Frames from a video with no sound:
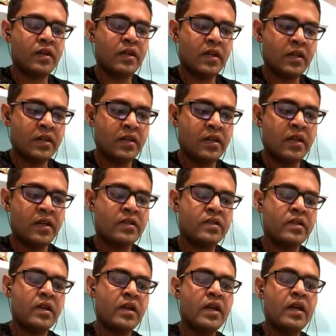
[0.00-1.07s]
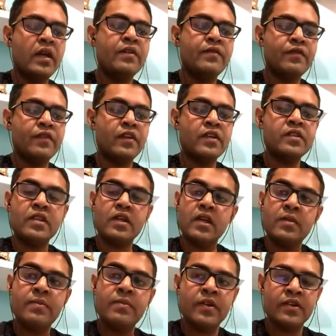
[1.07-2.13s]
increase in first
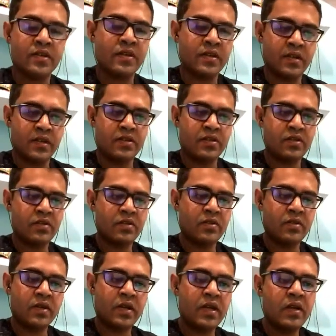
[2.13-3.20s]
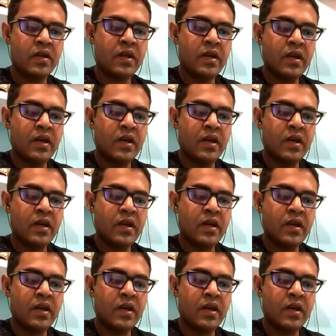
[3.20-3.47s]
in percentage. Okay.